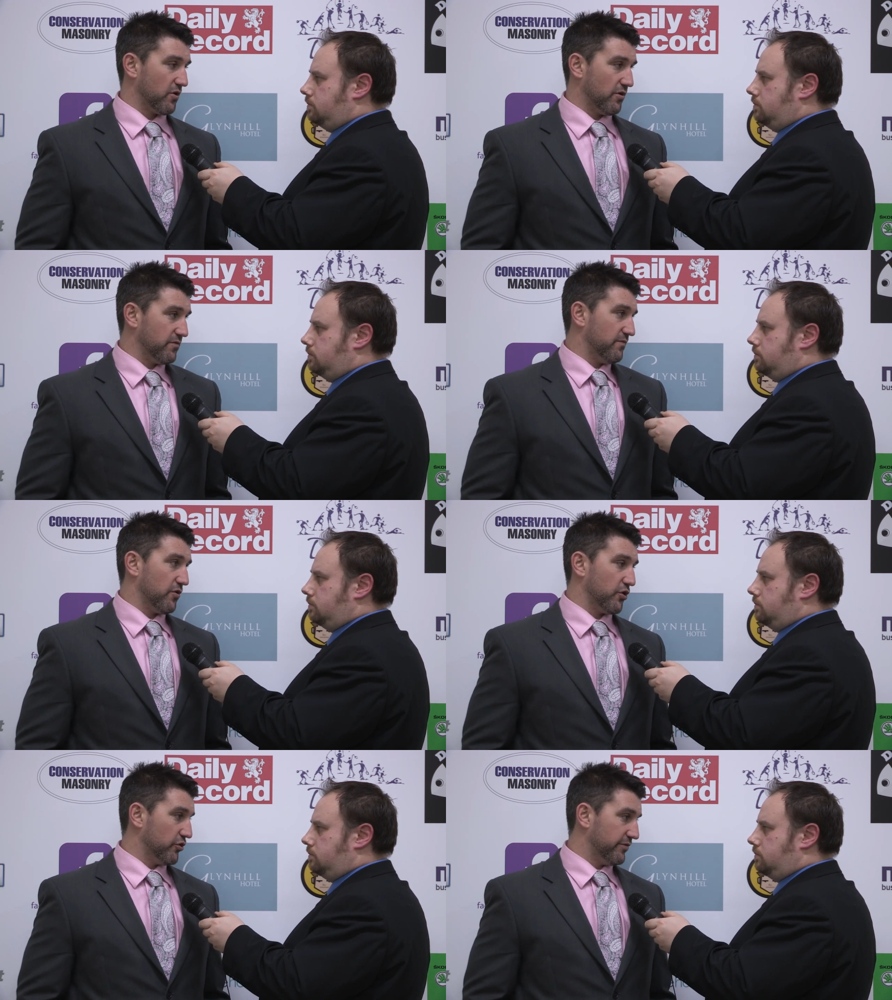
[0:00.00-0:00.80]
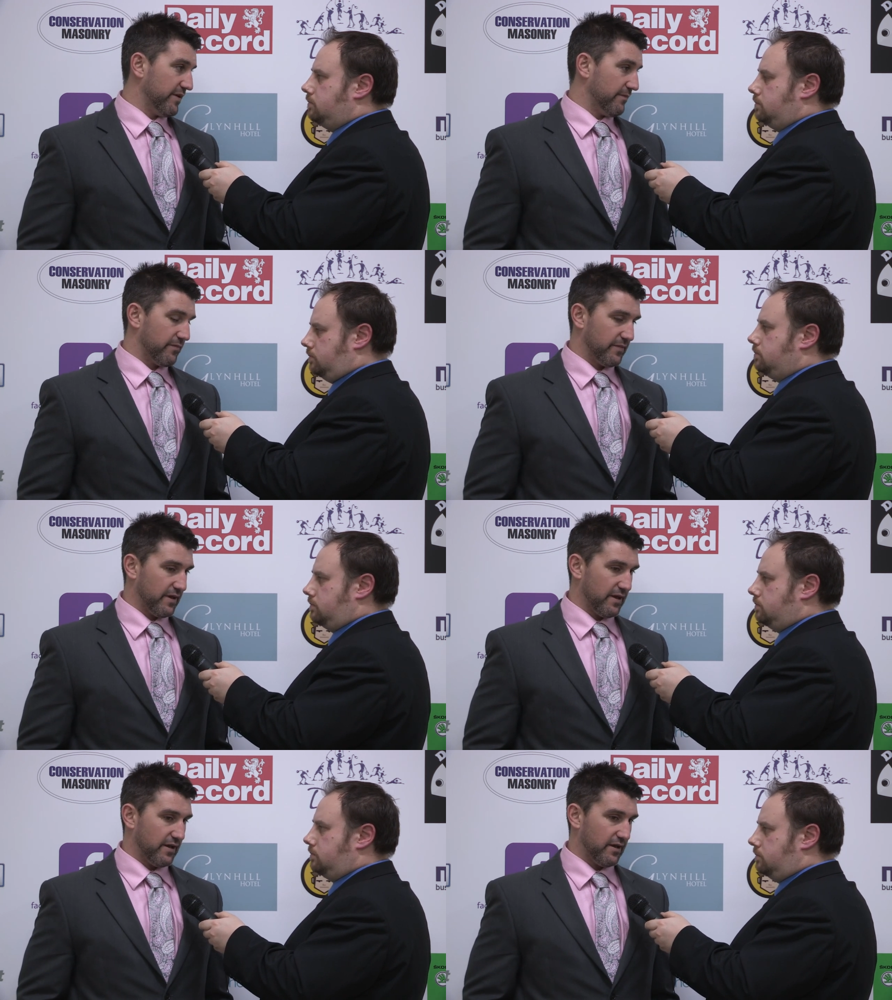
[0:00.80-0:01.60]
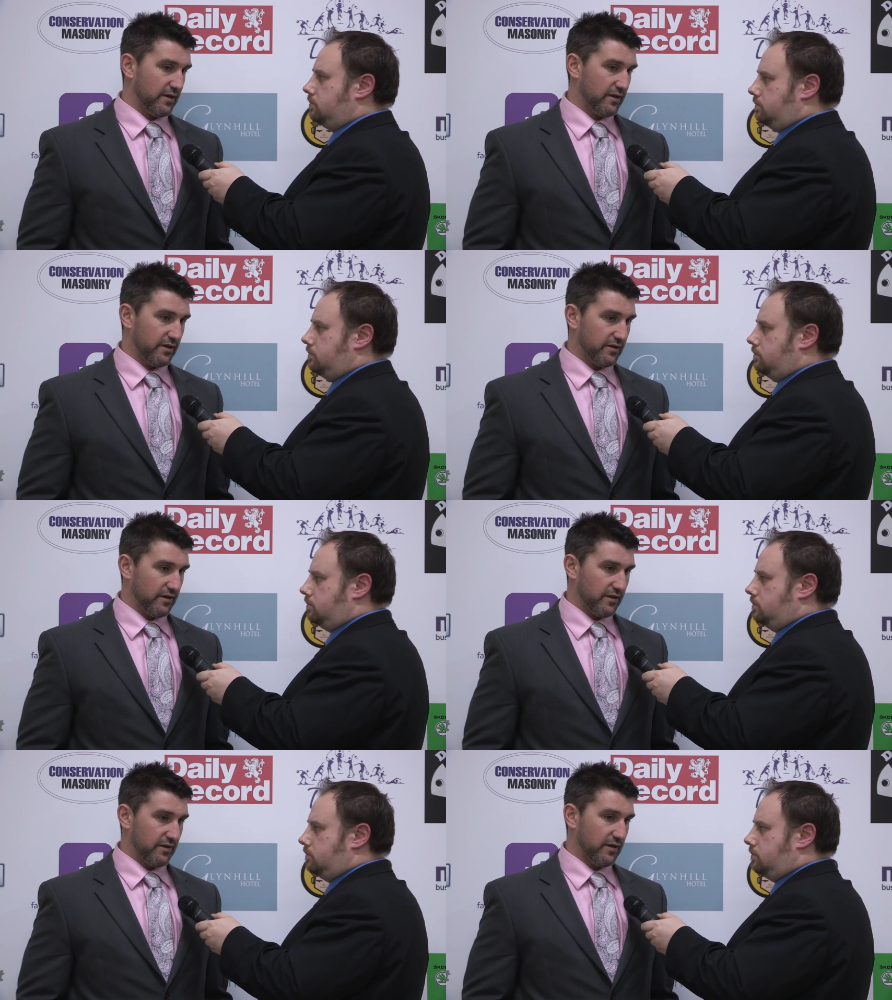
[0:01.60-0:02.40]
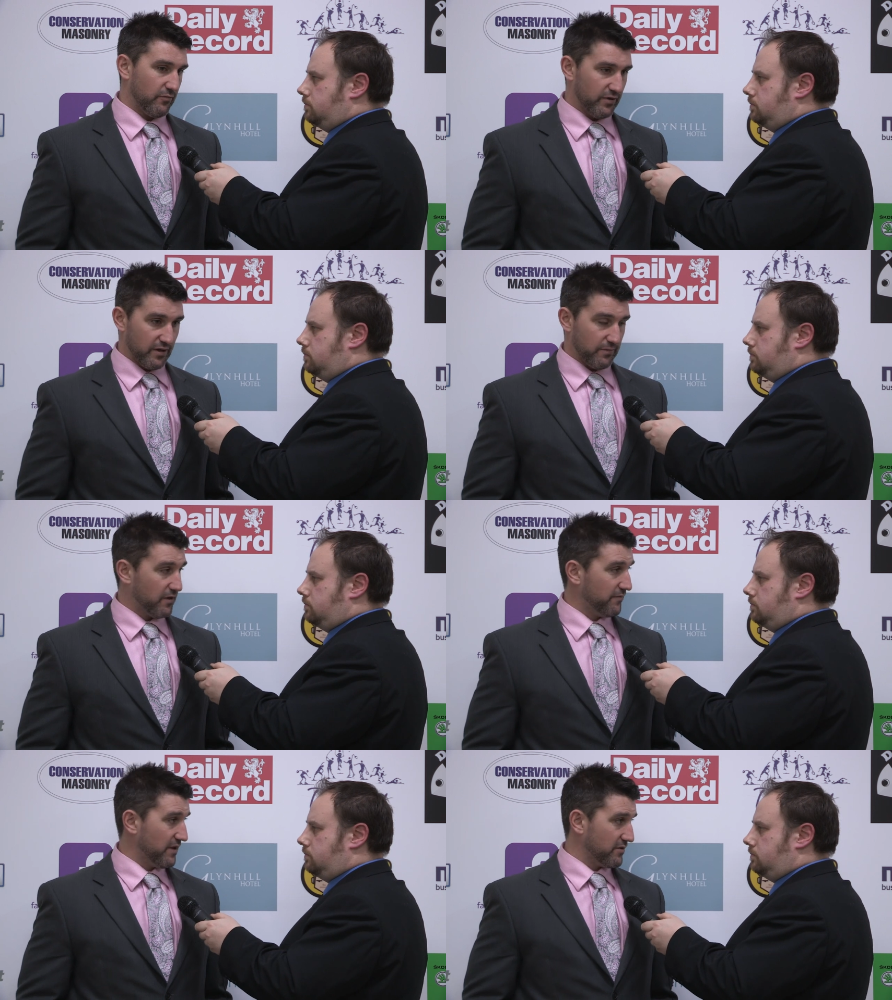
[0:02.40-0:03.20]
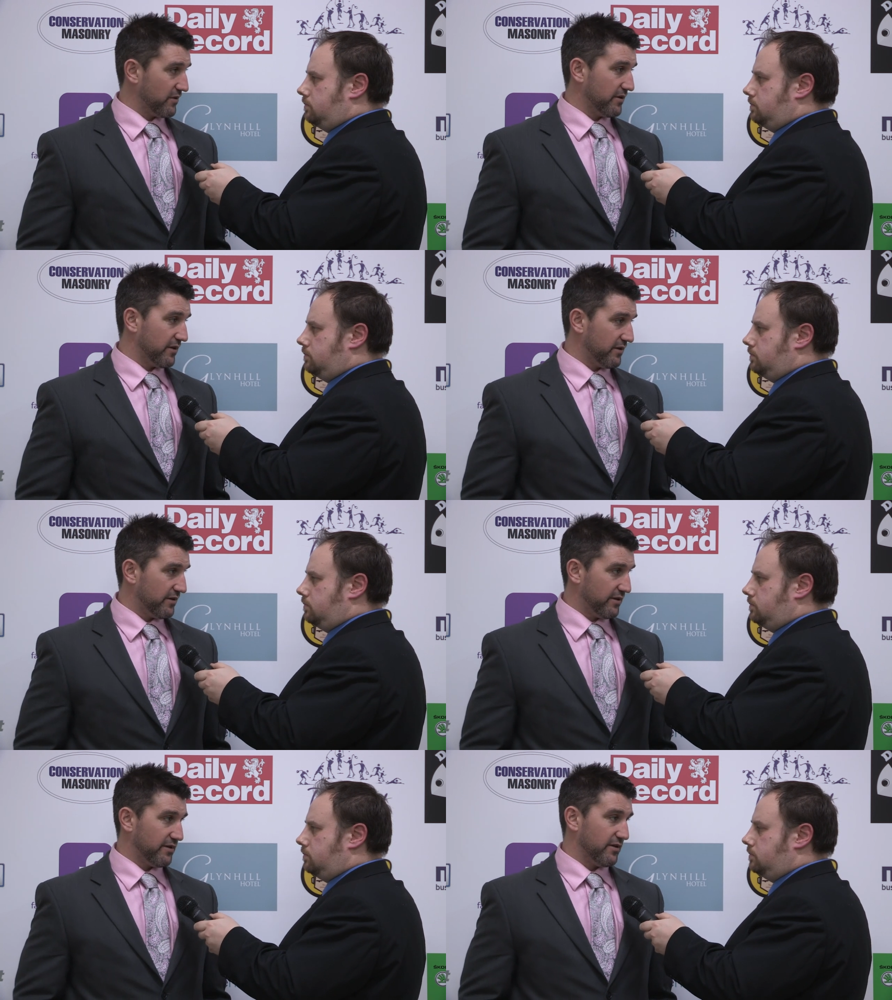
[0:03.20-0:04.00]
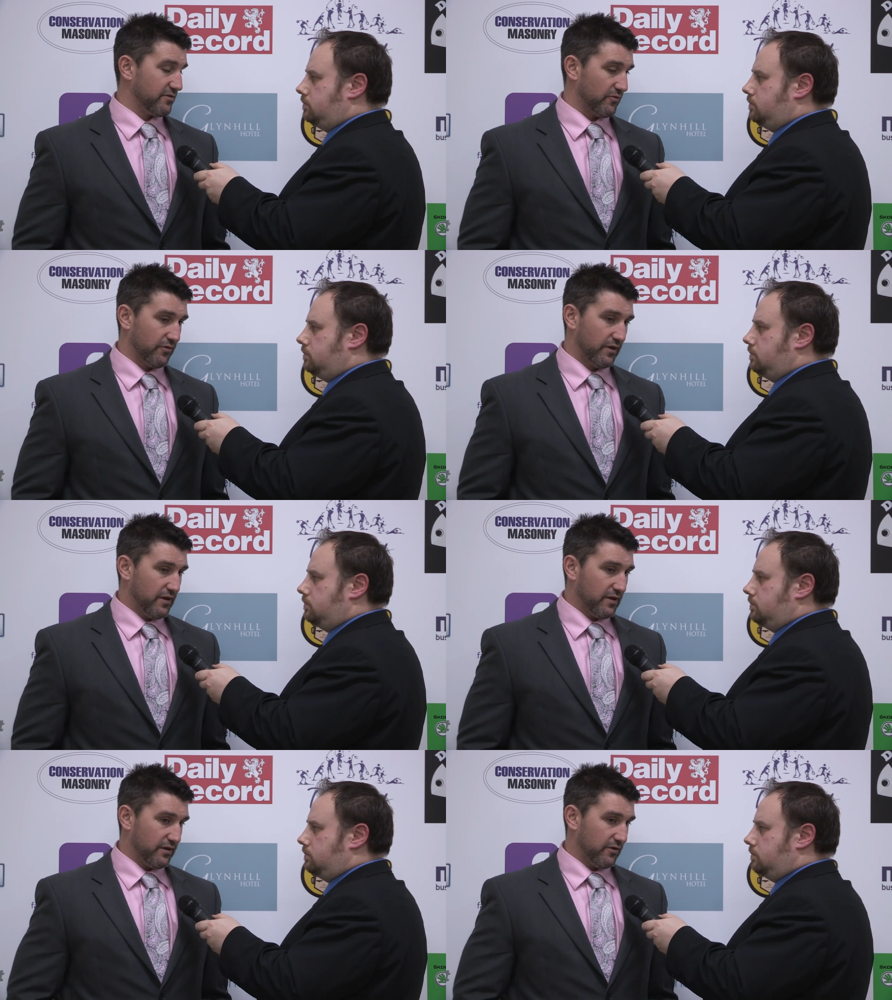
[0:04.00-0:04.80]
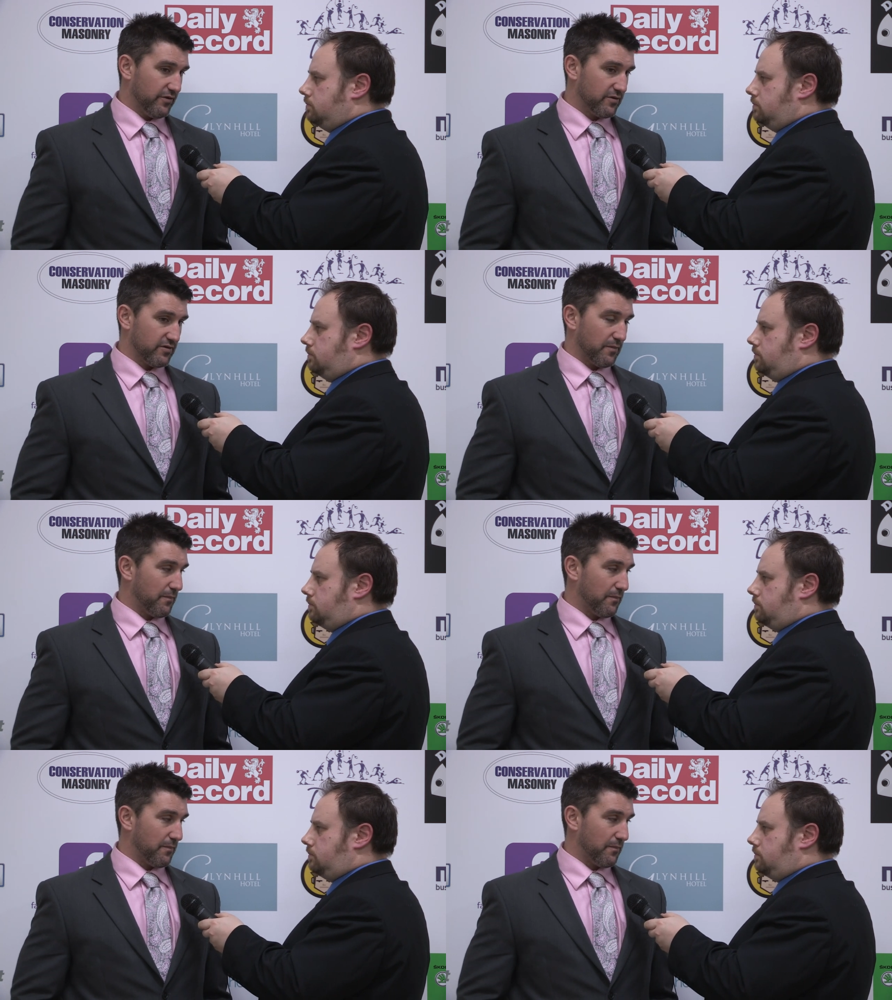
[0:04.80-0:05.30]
Speaker 1: Hull's a very good team, and and then we got Belfast, and then Dundee, Dundee. So, you know, this is a